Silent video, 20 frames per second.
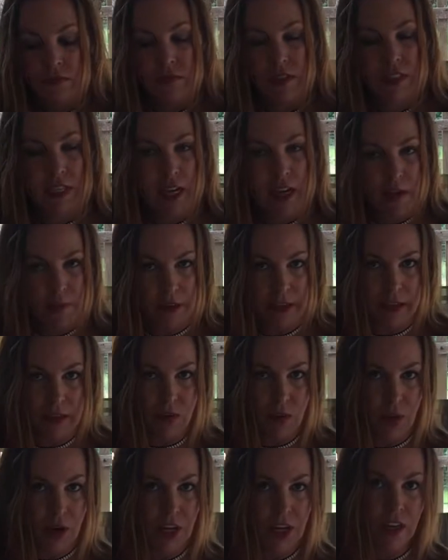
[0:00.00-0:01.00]
tell me,
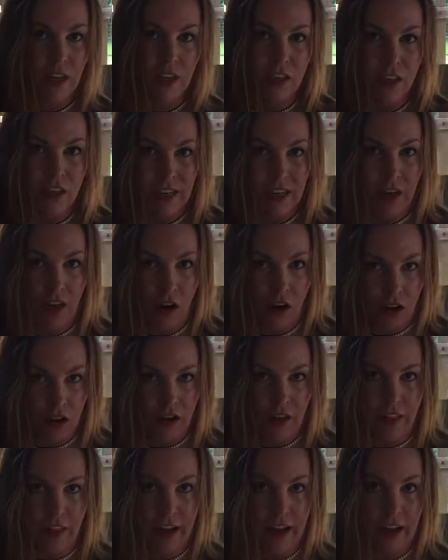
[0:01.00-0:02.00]
where can you get
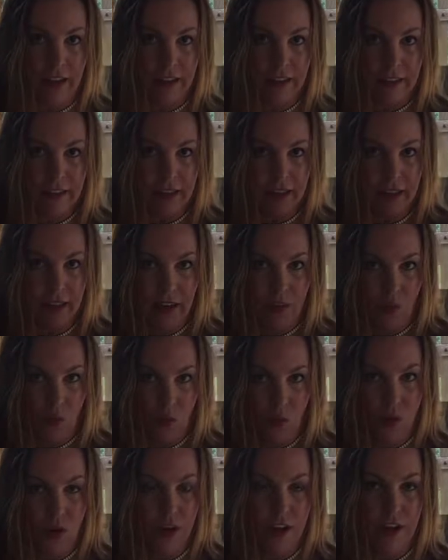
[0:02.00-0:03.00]
all that in
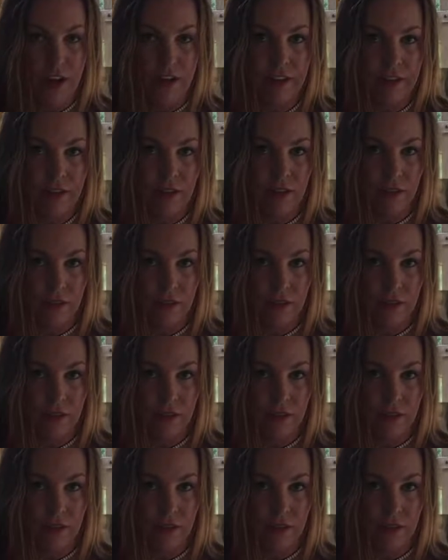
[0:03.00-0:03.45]
one